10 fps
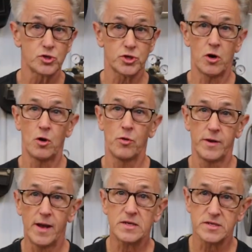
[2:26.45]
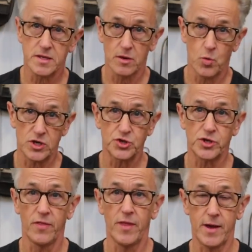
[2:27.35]
So the next
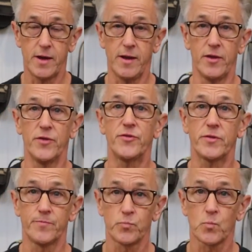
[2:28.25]
question then is,